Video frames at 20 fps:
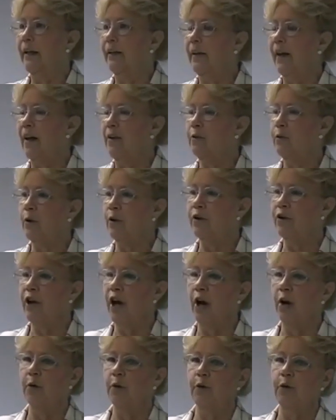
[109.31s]
That's where
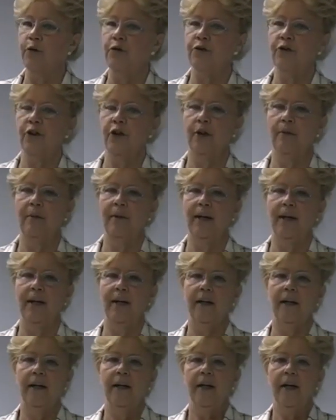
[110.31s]
toners come
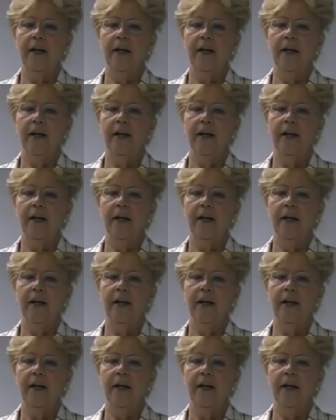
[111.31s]
in.